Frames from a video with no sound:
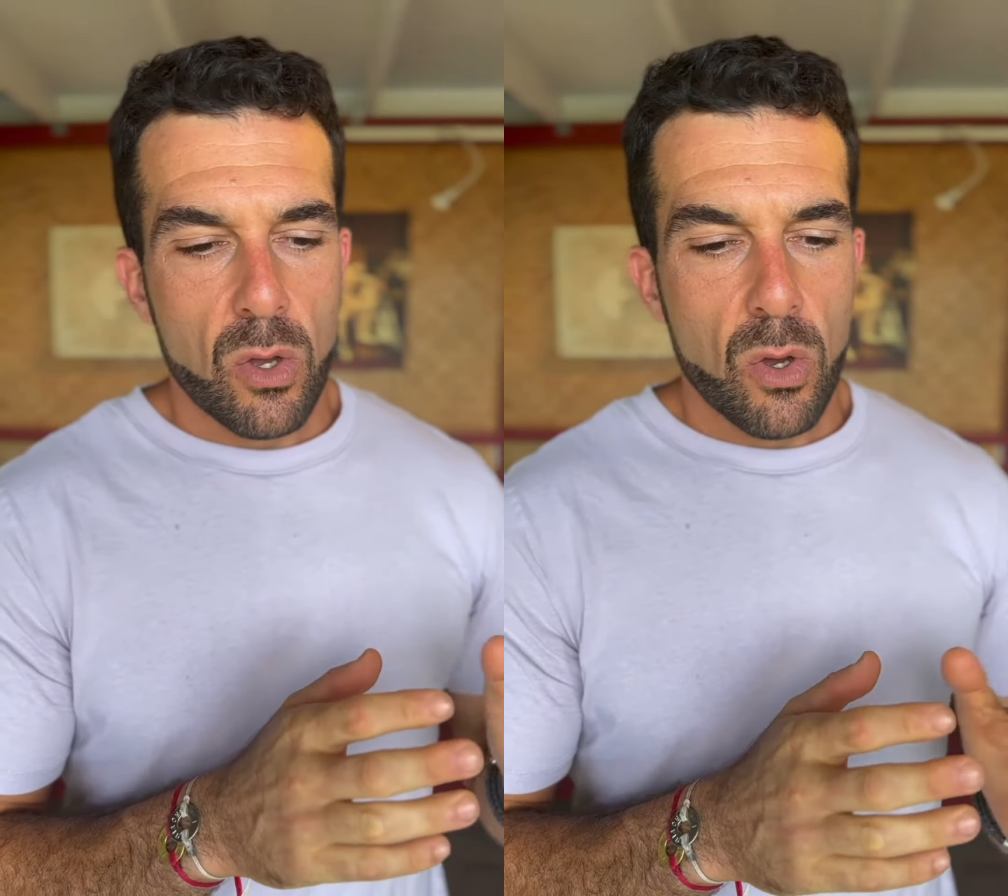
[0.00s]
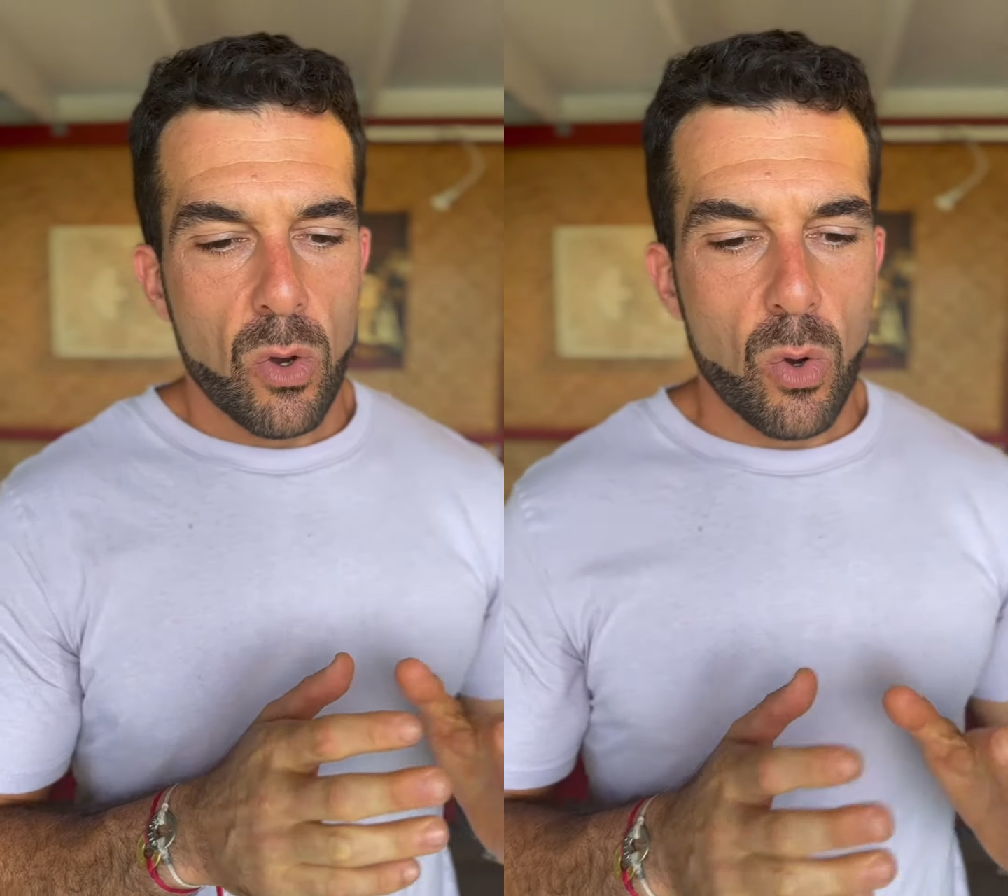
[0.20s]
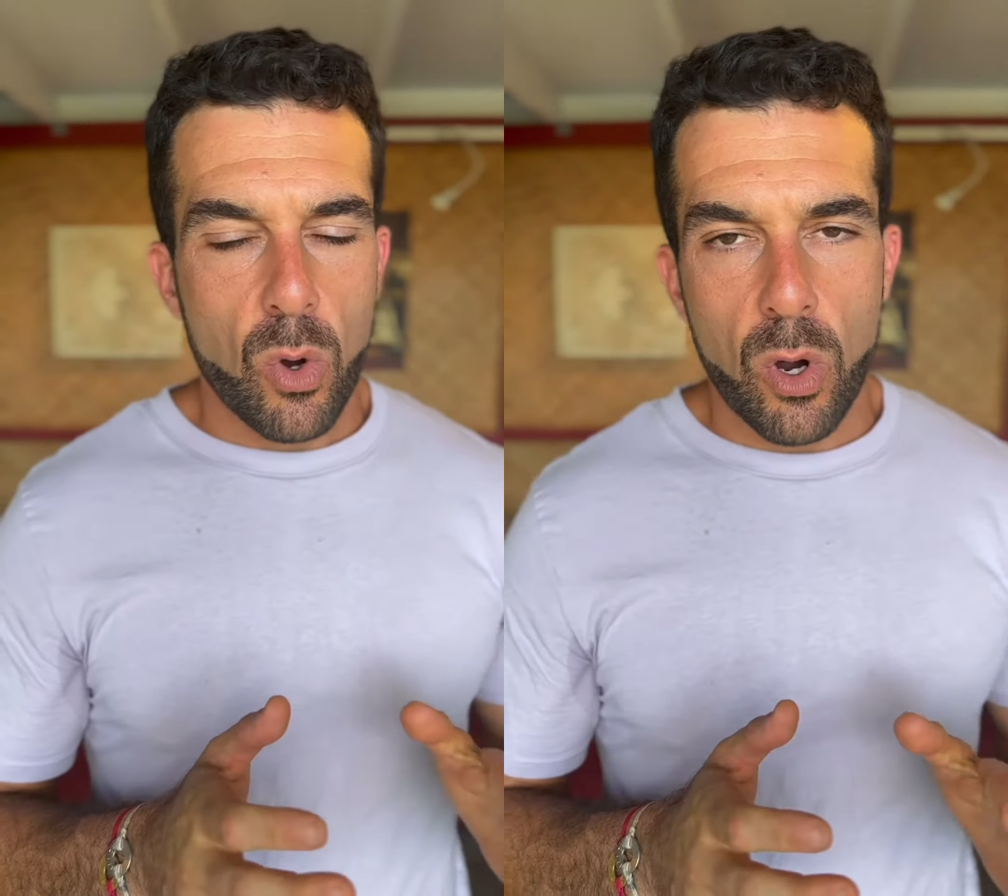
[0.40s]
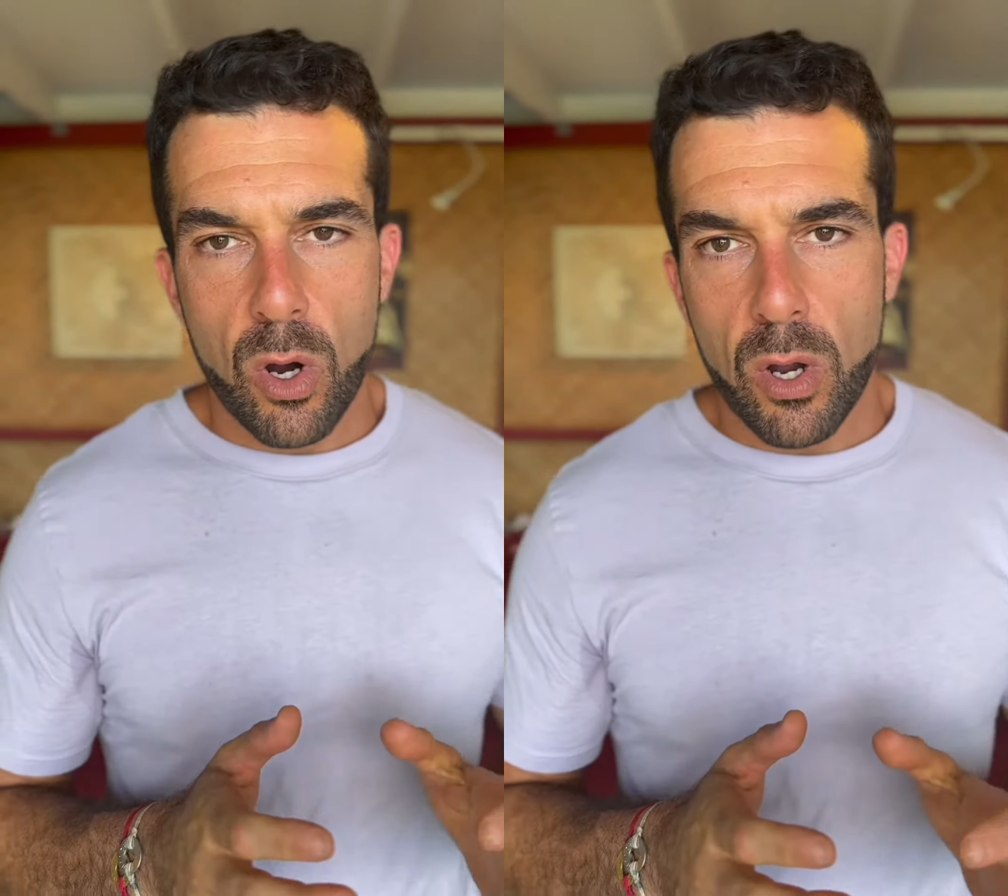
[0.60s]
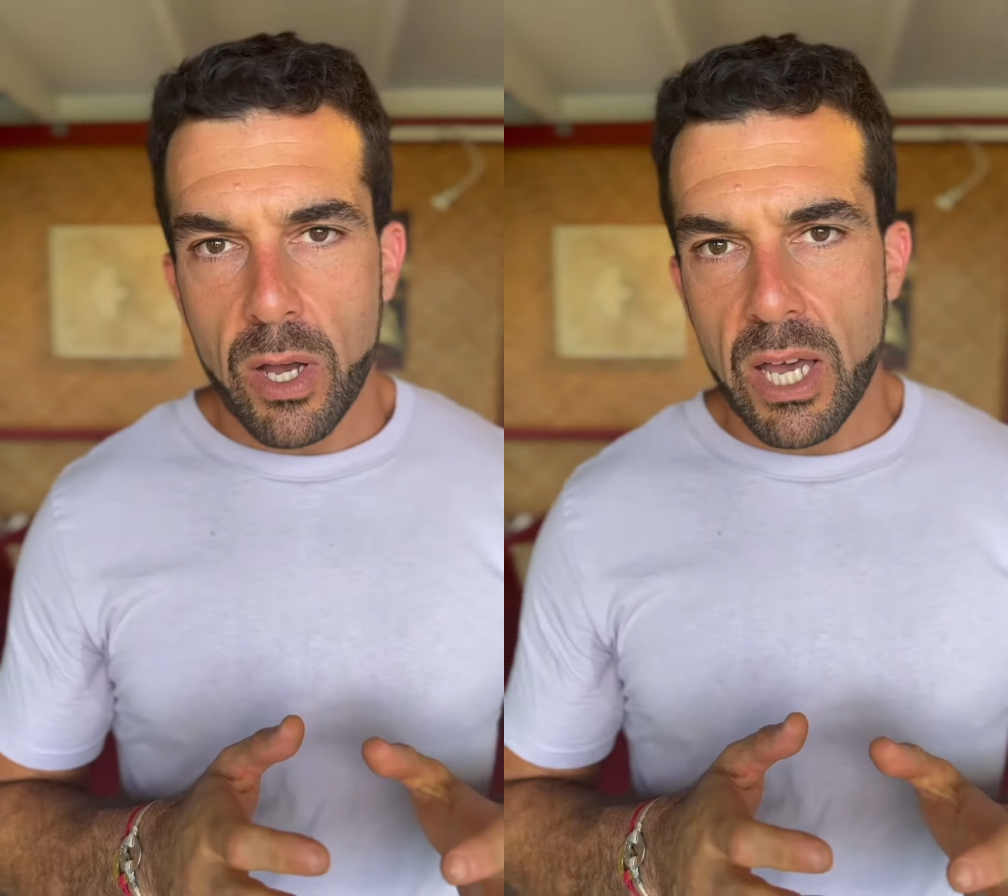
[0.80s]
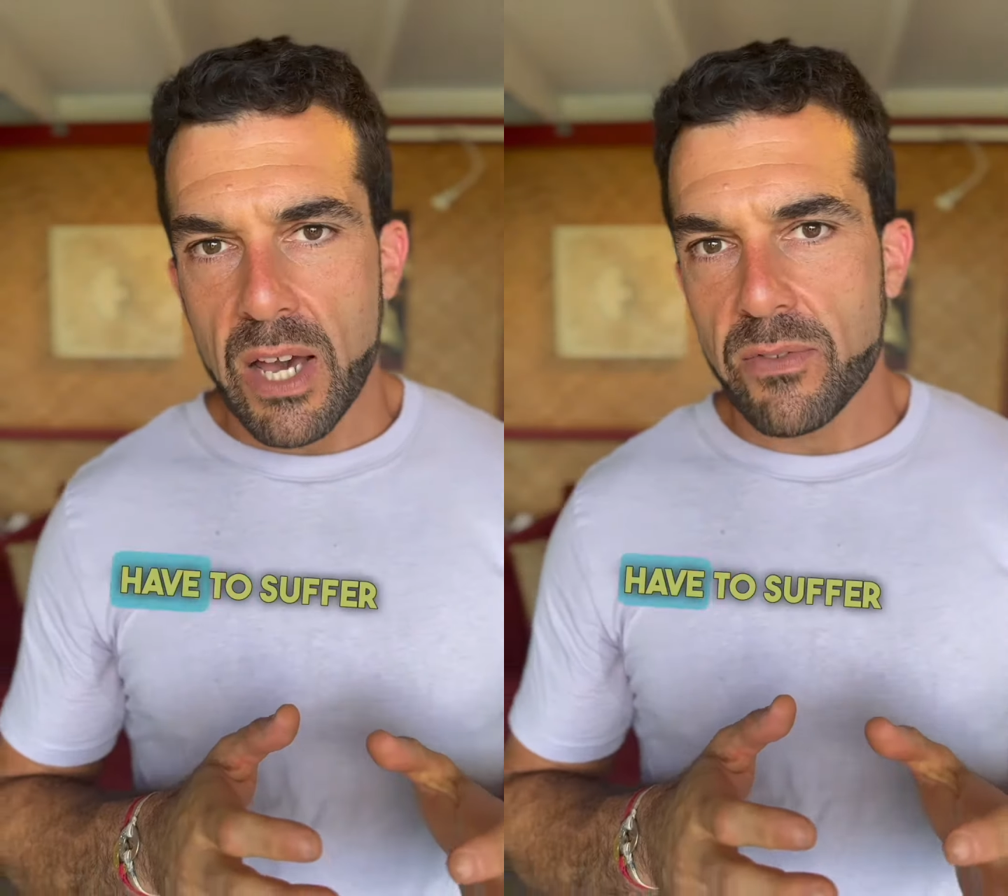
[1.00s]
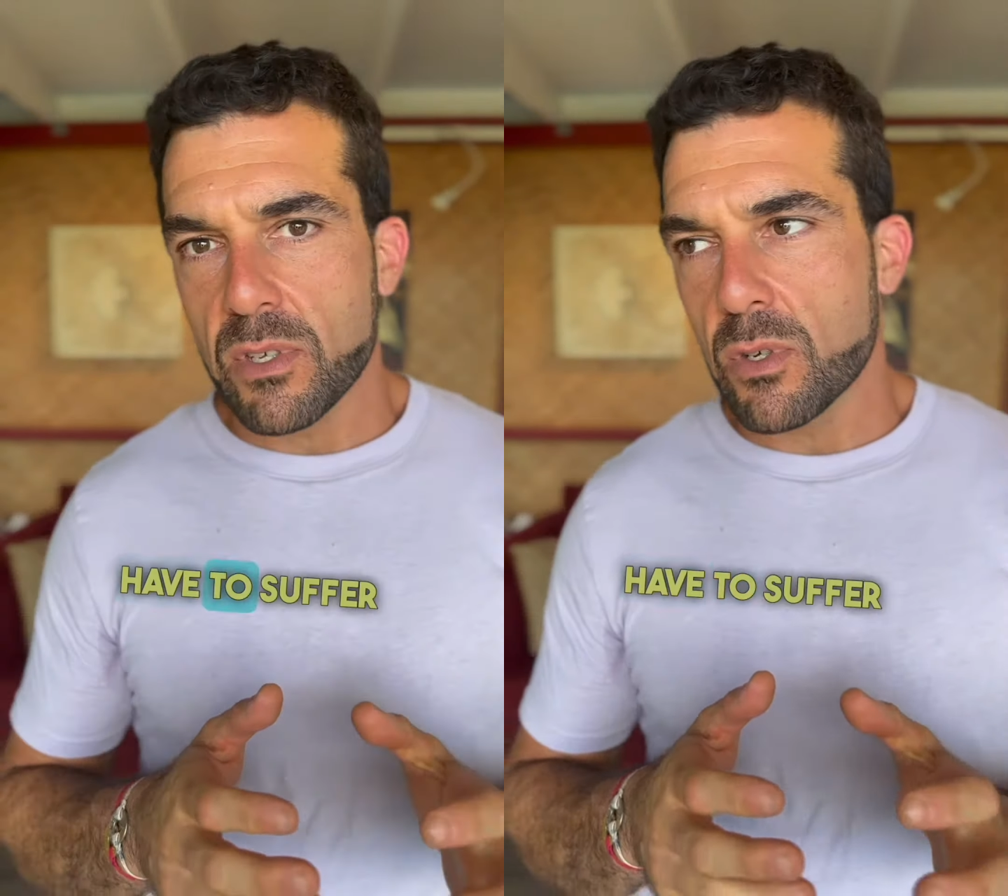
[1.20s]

or I have to